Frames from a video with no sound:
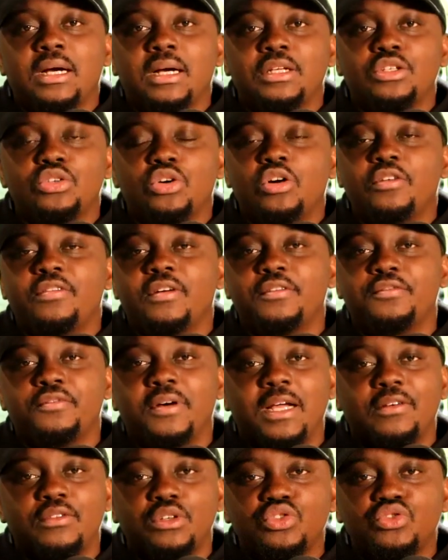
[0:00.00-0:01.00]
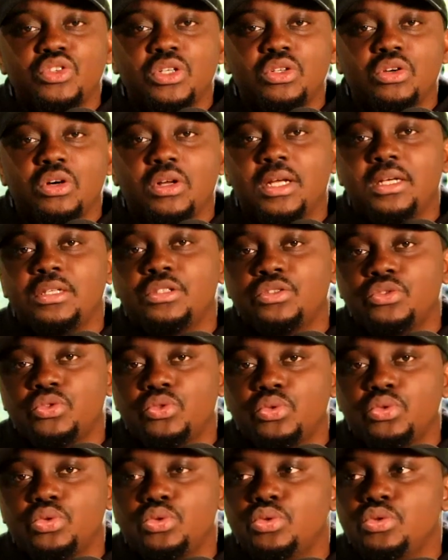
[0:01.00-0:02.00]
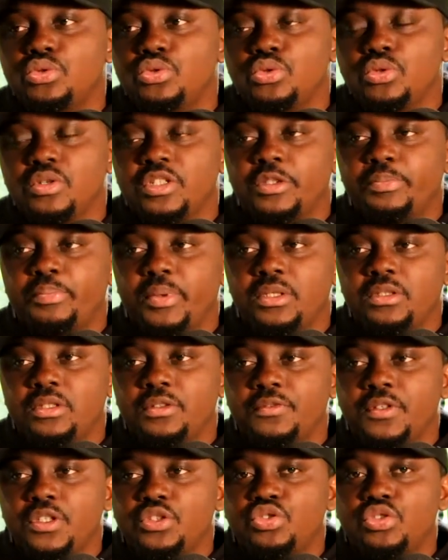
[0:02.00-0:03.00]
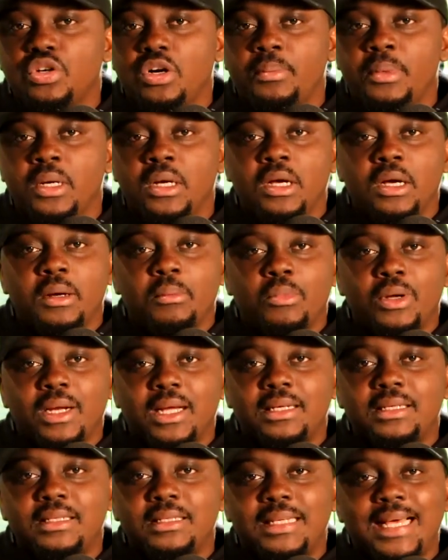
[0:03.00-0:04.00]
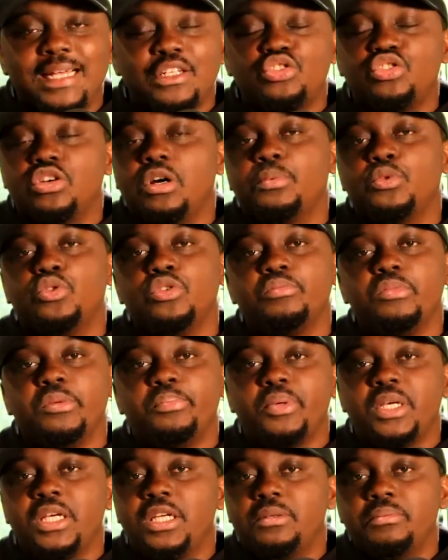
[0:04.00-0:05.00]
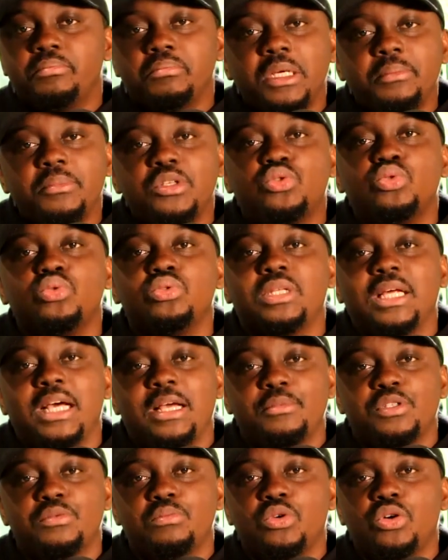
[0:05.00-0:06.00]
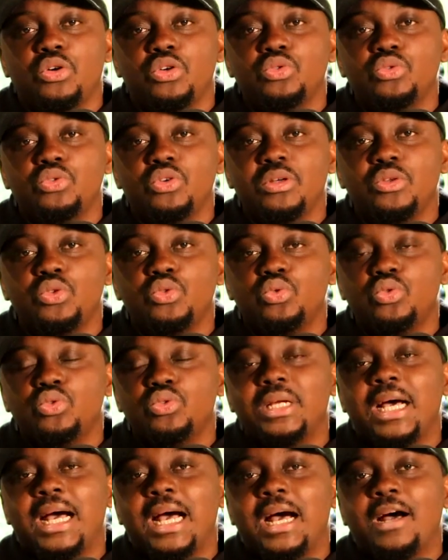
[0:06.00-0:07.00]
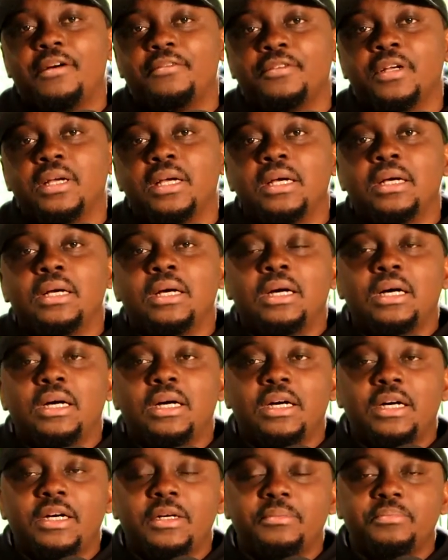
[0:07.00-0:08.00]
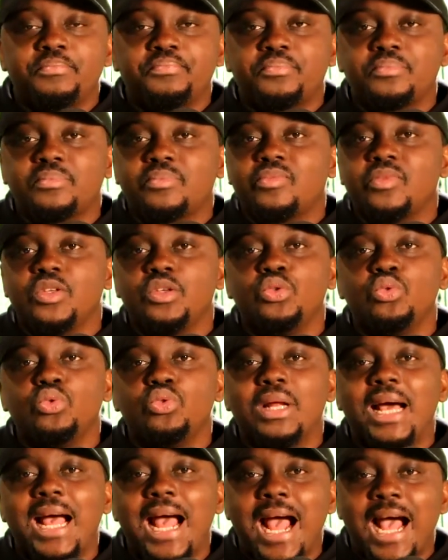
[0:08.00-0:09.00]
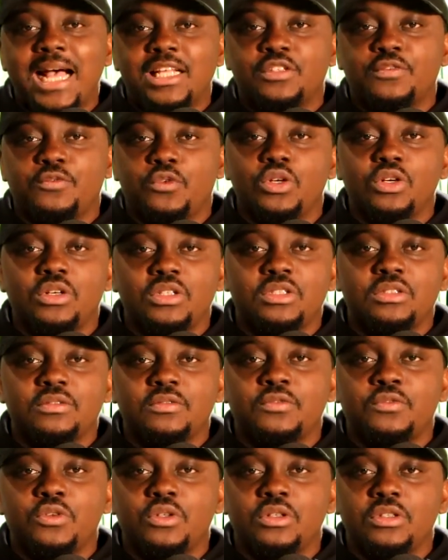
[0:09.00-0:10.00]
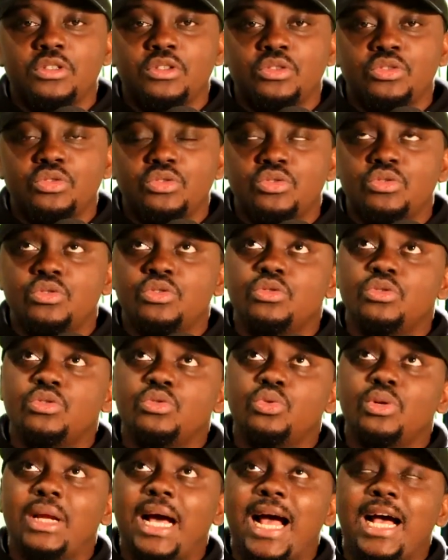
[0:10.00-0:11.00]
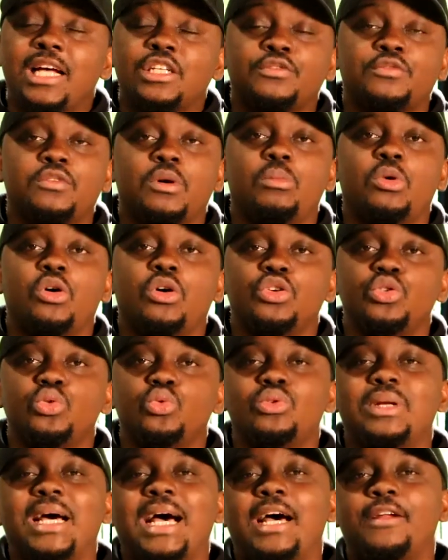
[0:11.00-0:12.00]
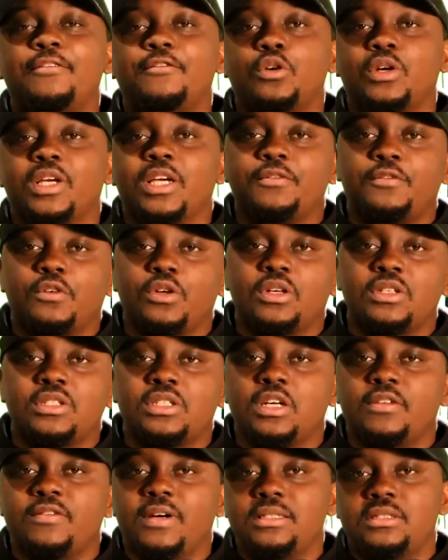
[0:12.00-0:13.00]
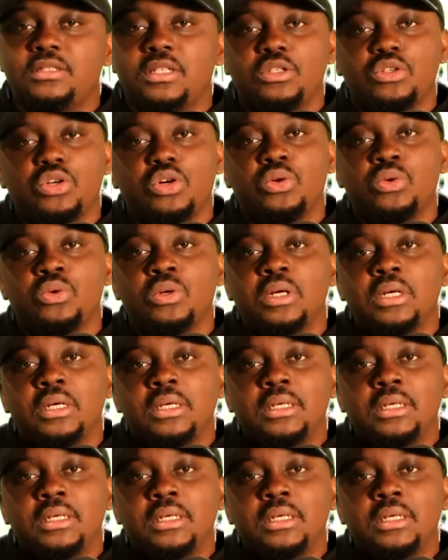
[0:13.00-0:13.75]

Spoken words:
you're offered $500 to do a specific job, but that job could be paid maybe 2 times more. You won't have you won't ask you won't ask for more. You won't advocate for yourself and say, no,